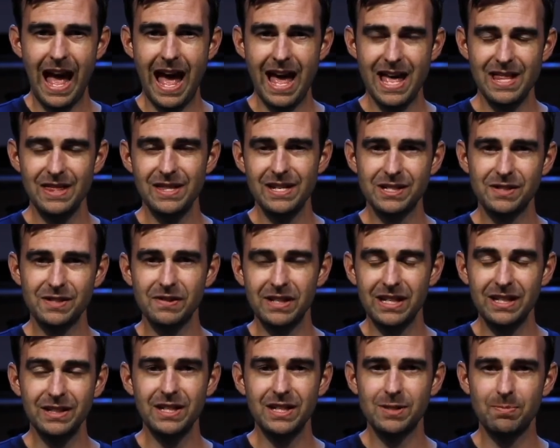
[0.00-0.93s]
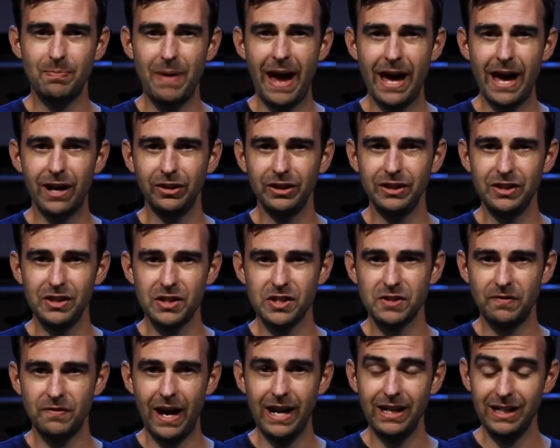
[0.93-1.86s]
in this battle, in
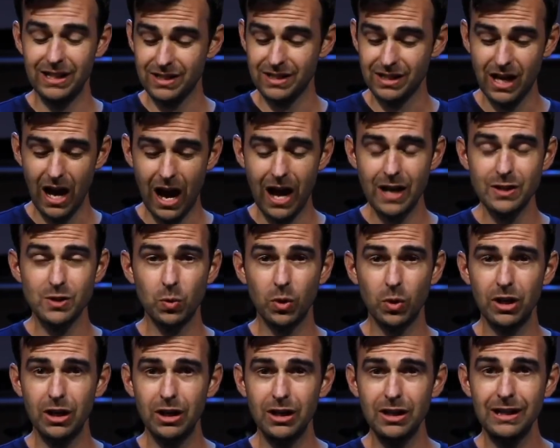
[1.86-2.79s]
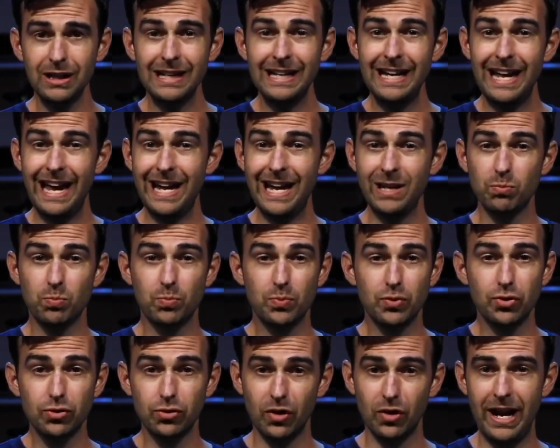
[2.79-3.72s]
this fight, is God's word and
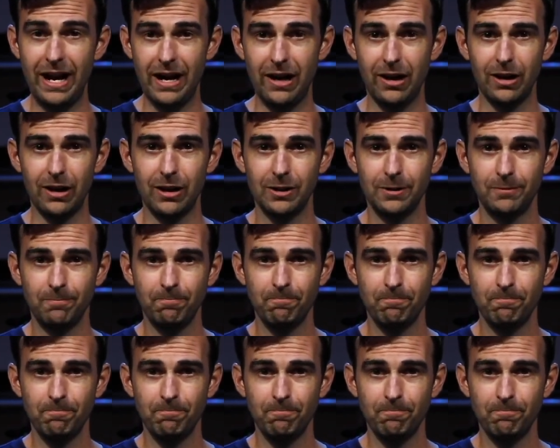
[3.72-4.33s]
prayer.